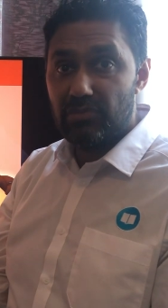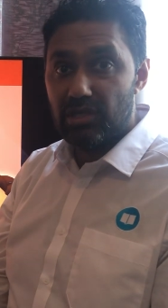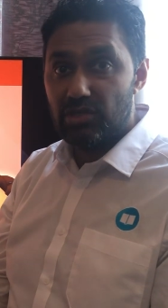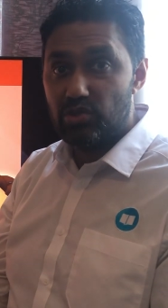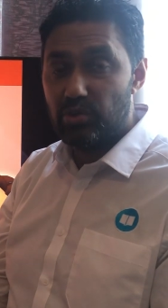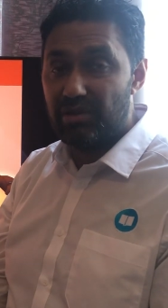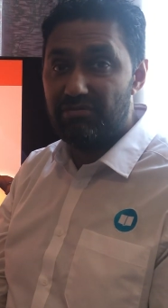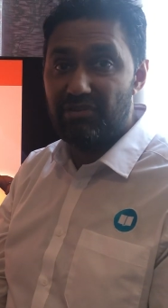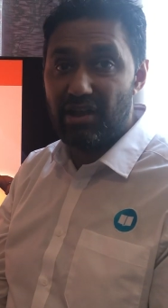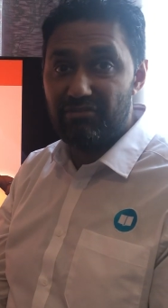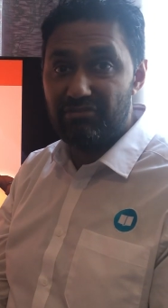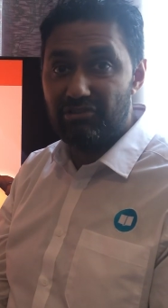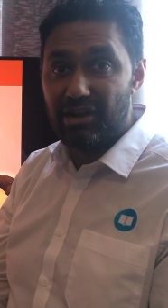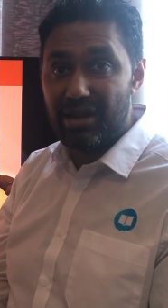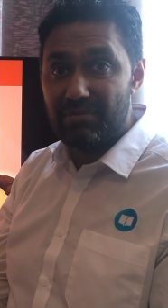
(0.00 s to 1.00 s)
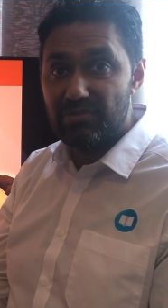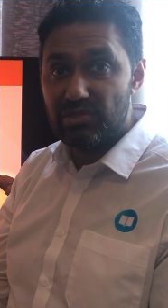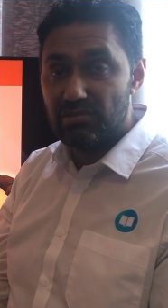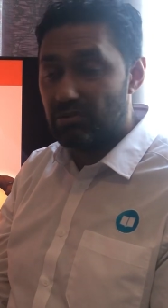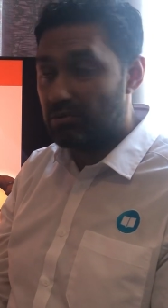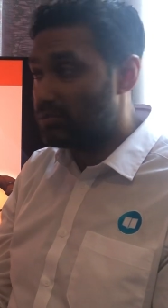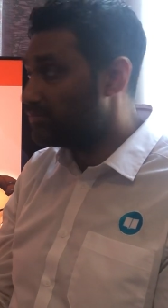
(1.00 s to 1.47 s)
25 grams
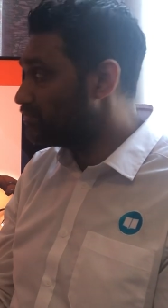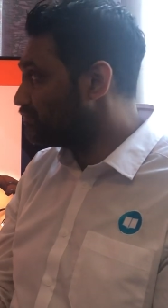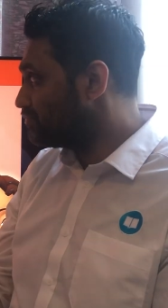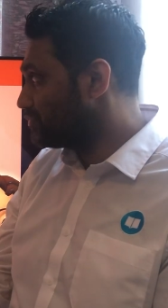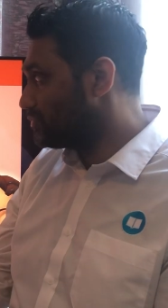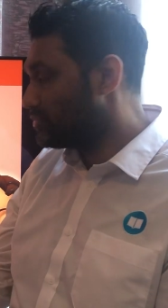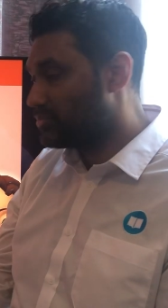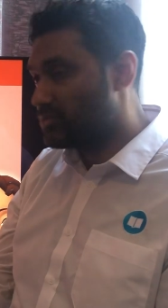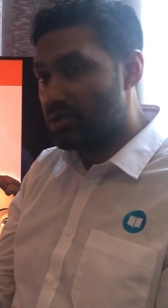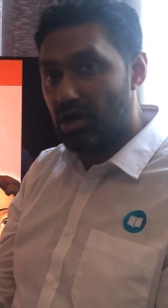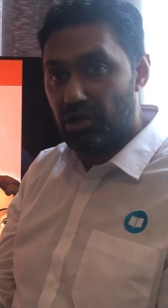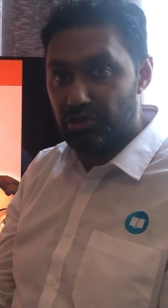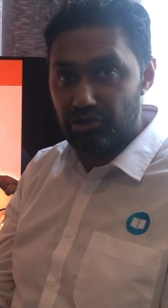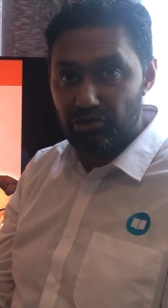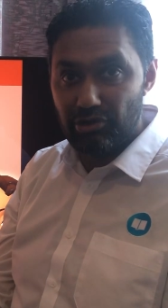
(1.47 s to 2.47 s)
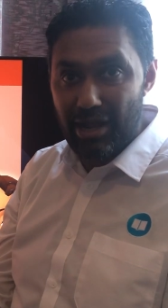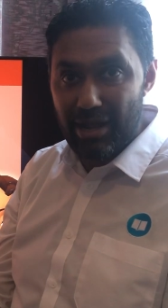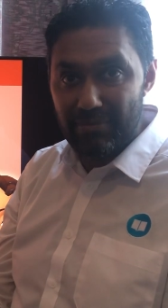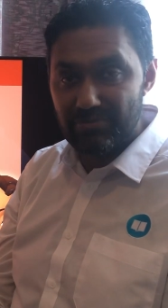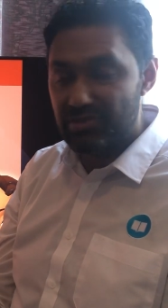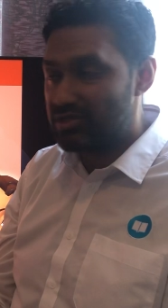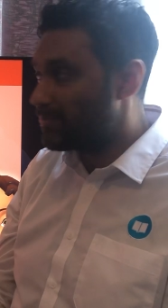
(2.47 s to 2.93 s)
or 100
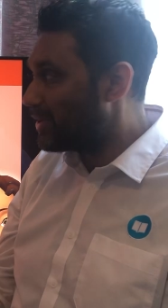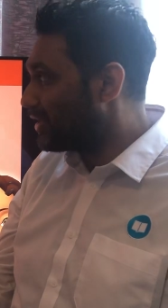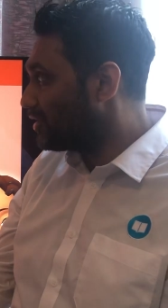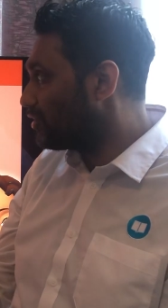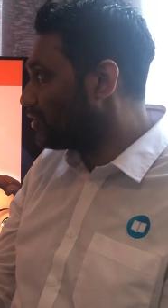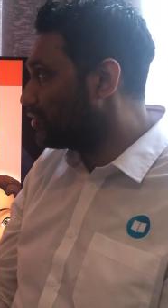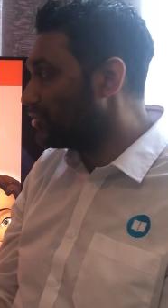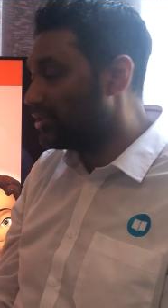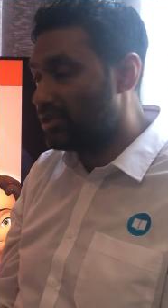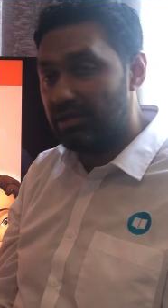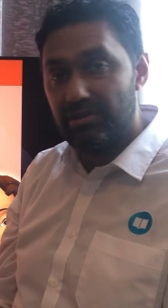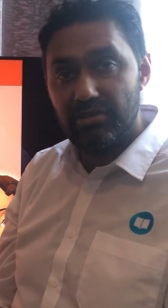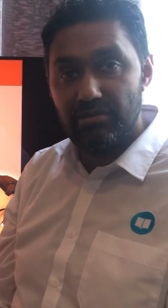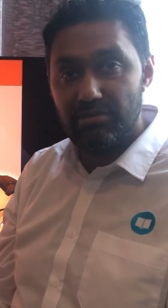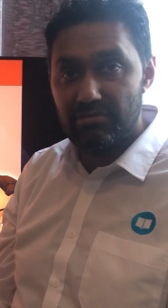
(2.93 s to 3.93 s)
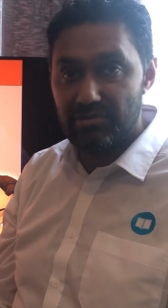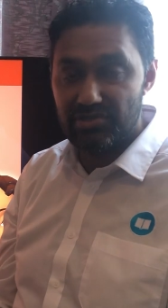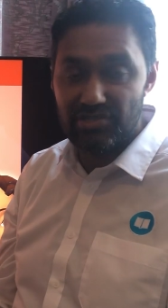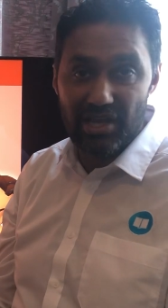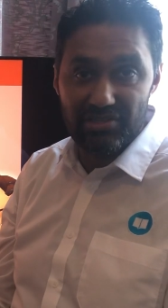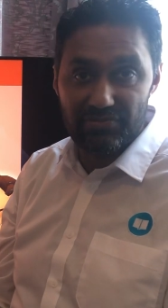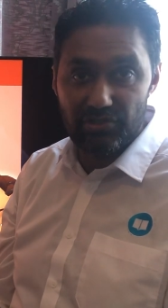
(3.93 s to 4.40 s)
grams, depending on the
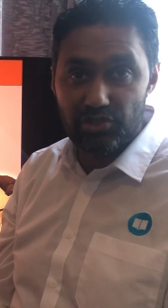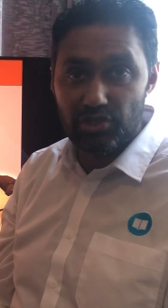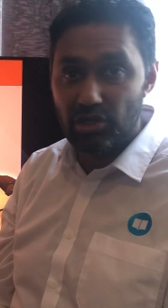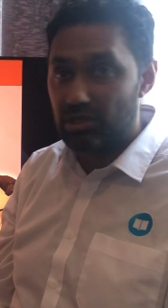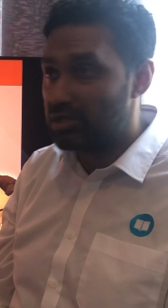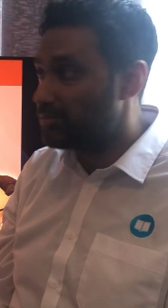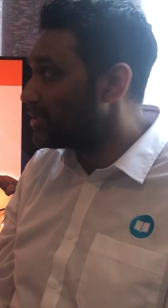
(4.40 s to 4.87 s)
size of the chocolate